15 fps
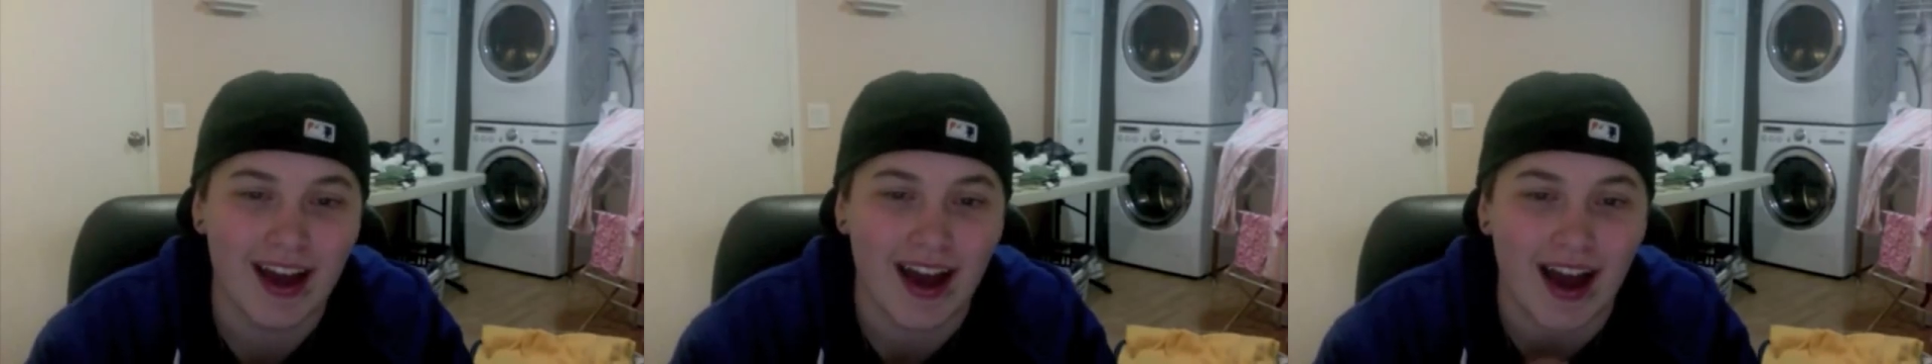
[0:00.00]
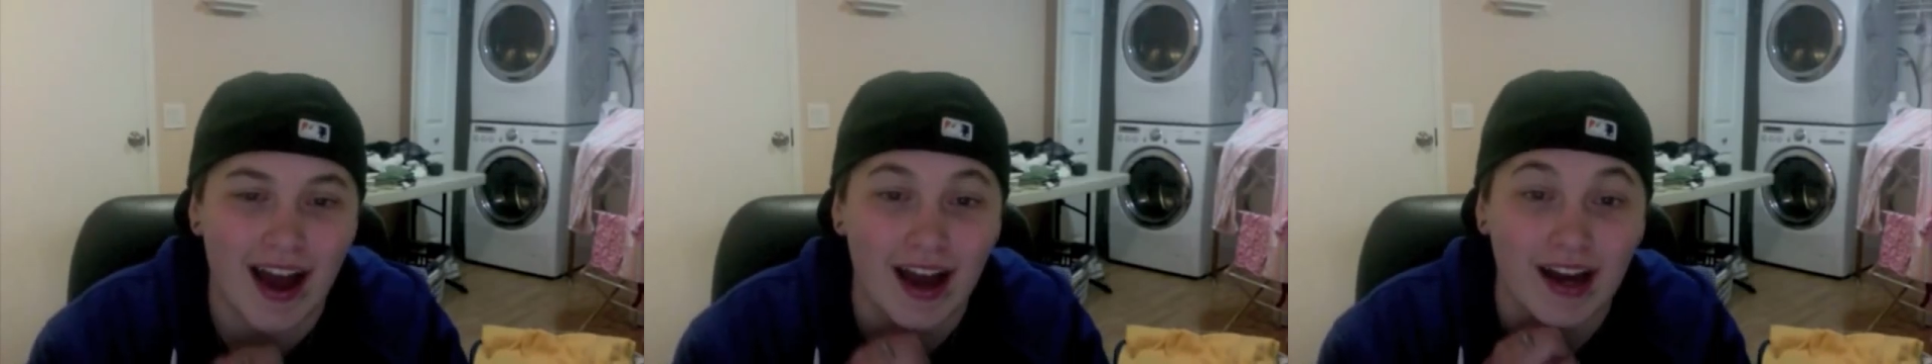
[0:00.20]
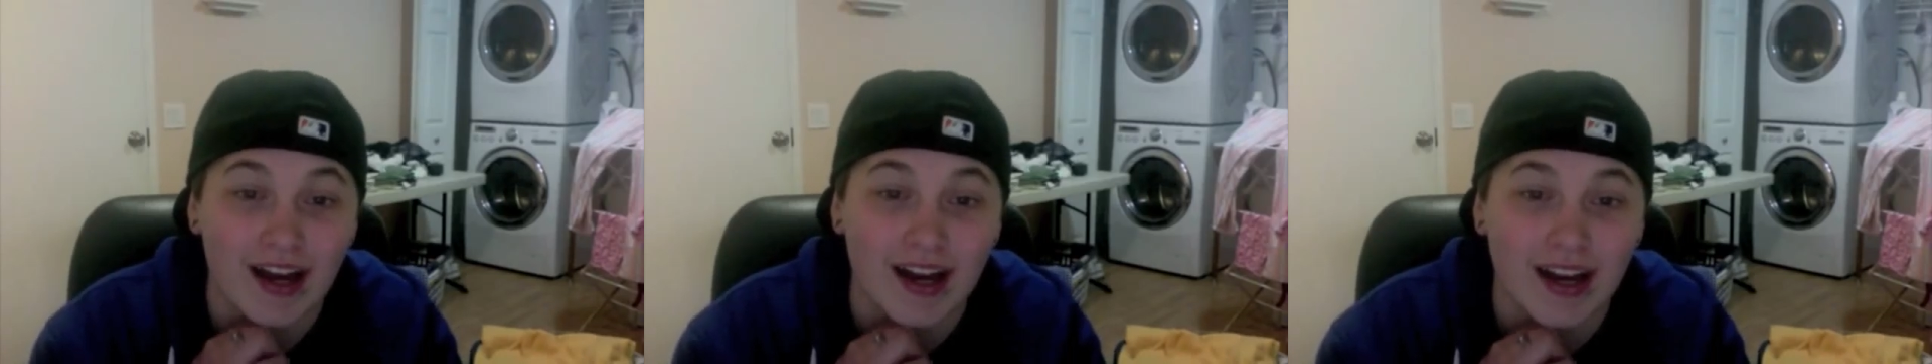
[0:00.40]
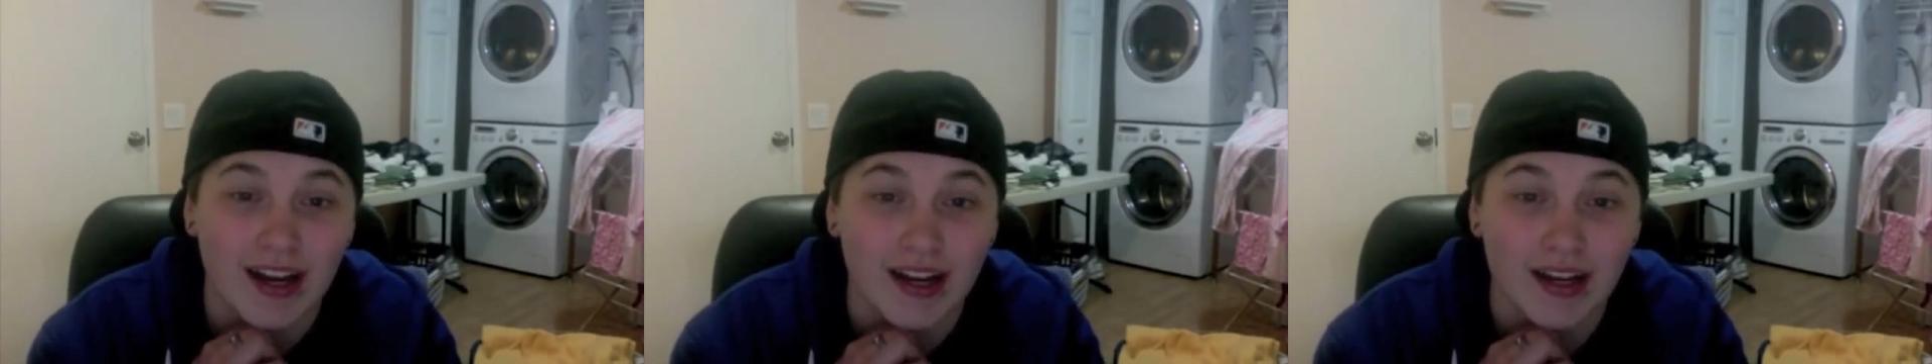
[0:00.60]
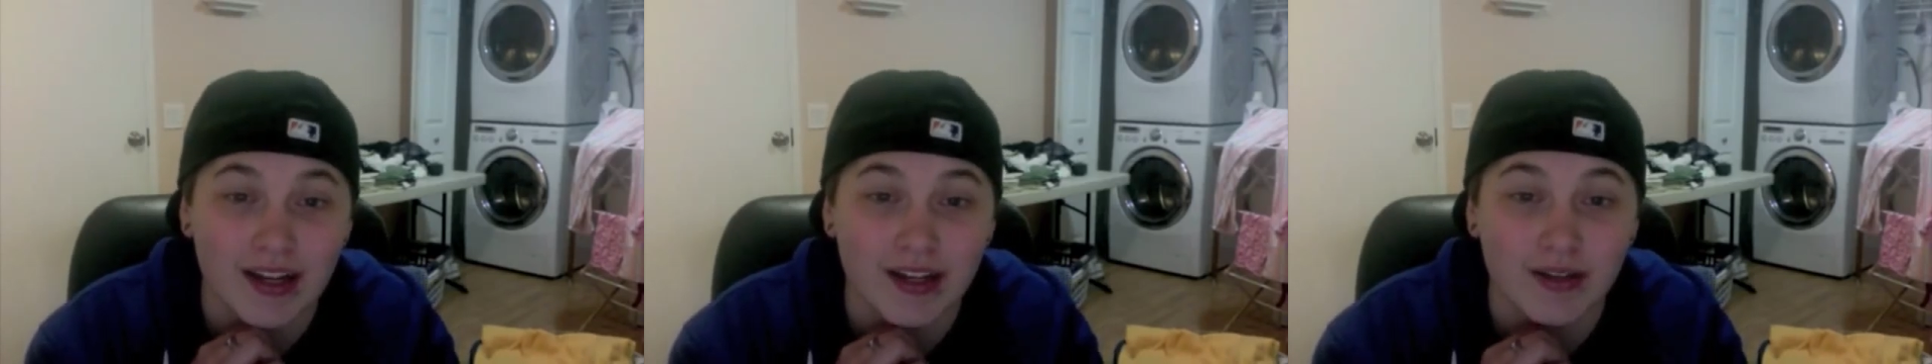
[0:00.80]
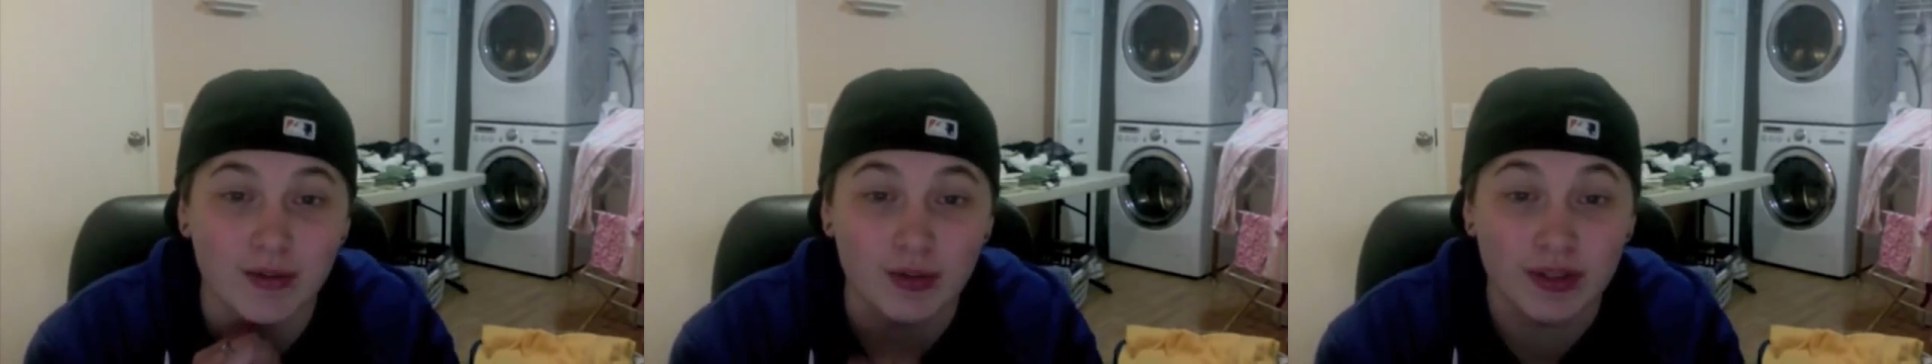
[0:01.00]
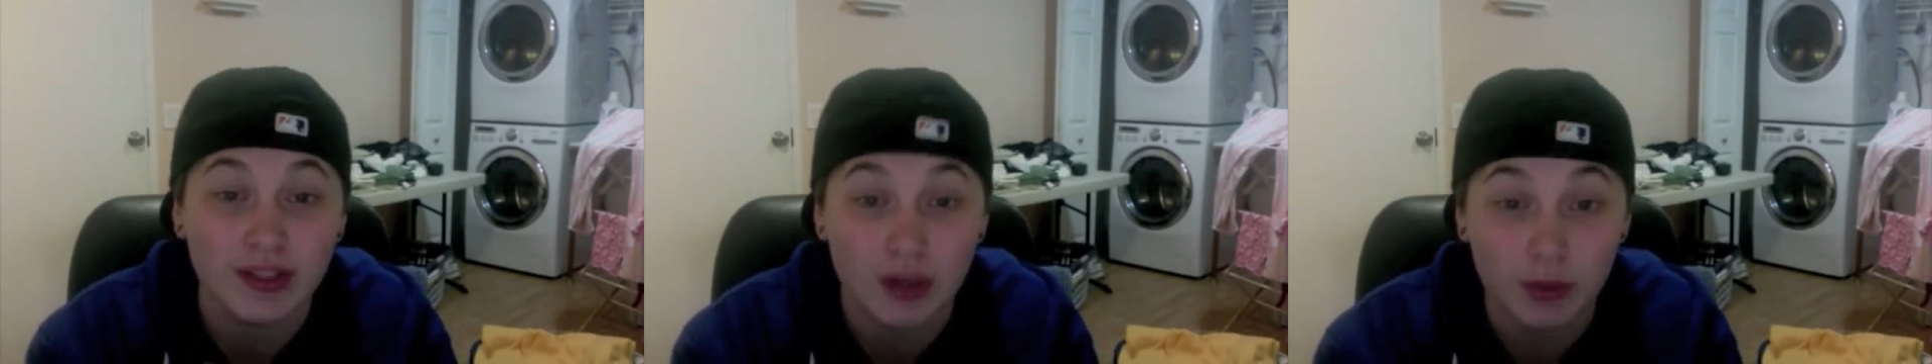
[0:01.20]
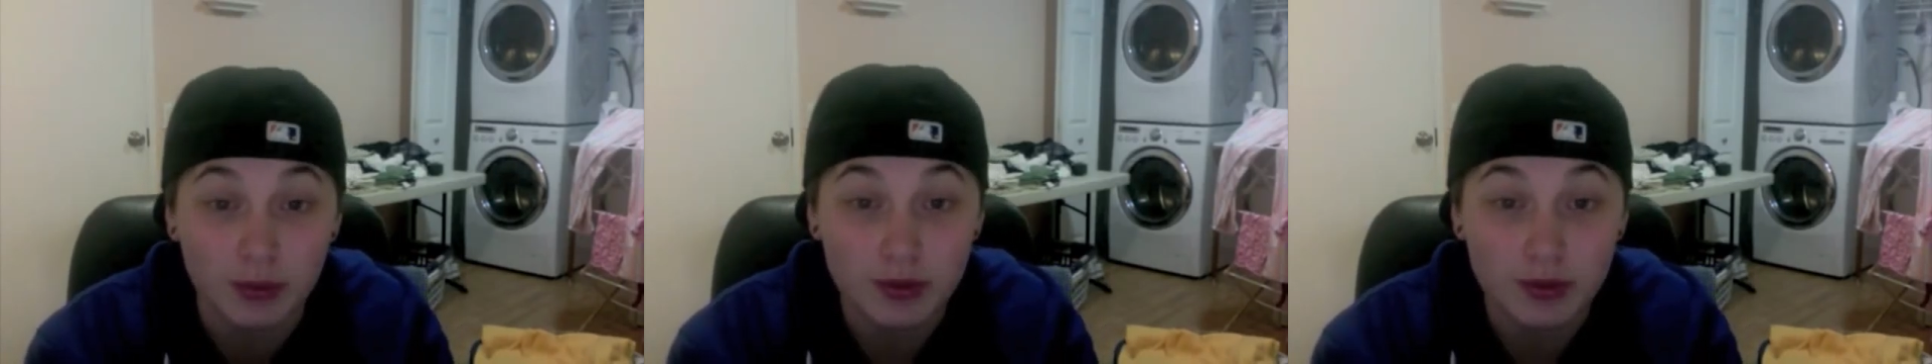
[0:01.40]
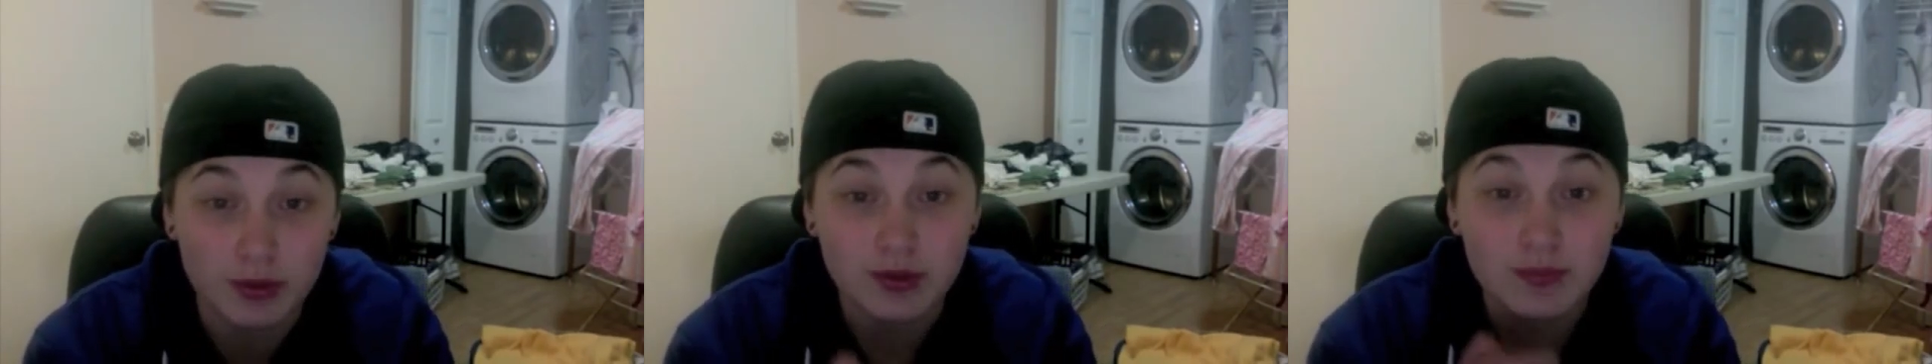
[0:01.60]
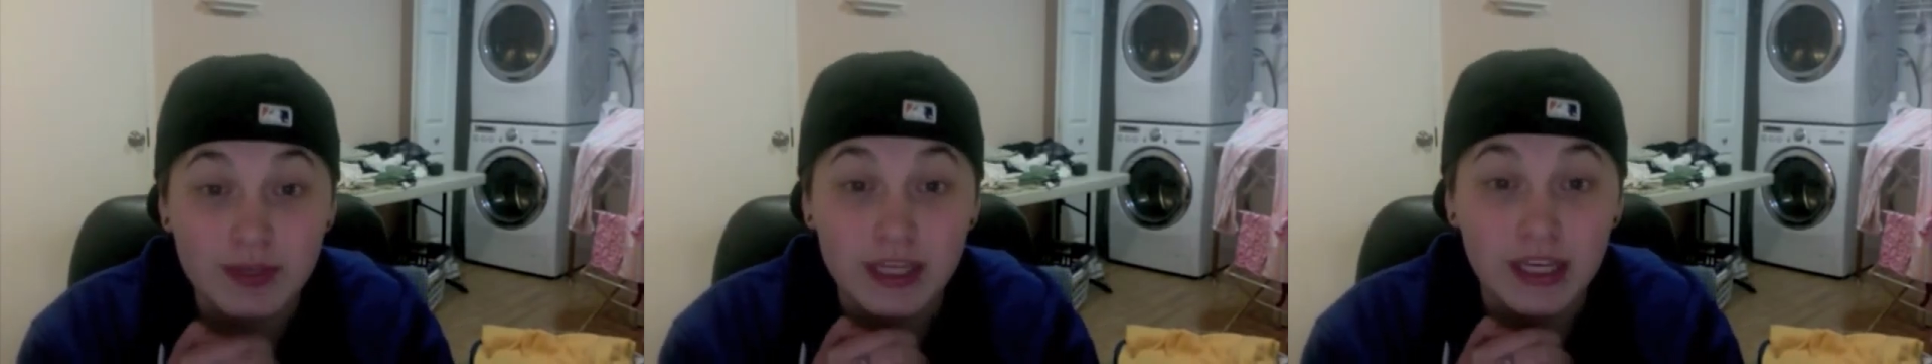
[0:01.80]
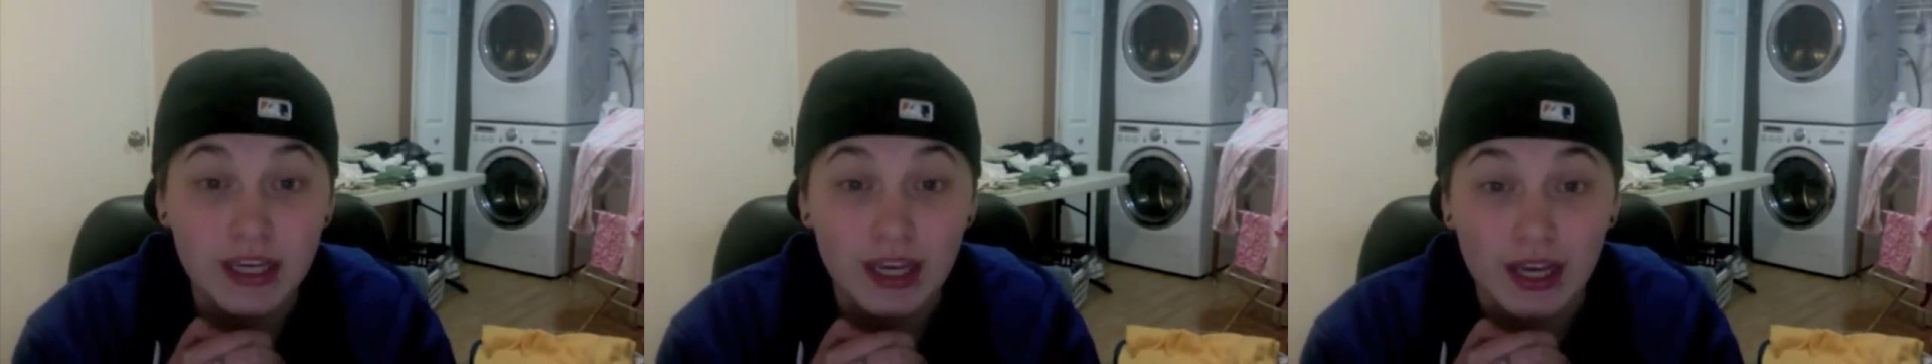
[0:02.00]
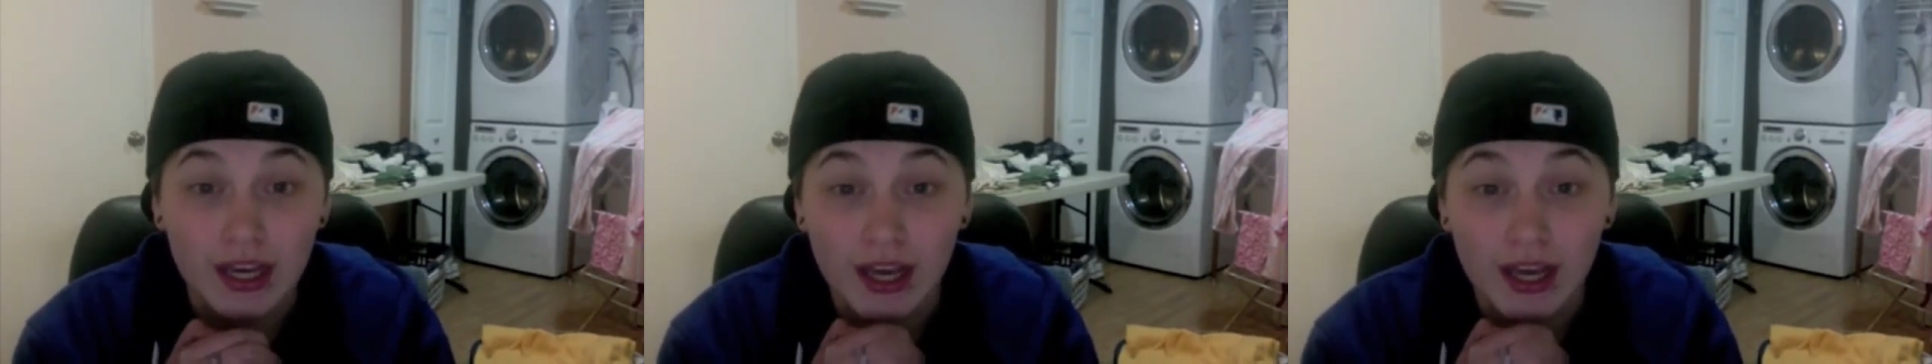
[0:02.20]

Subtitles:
I really hope you choose me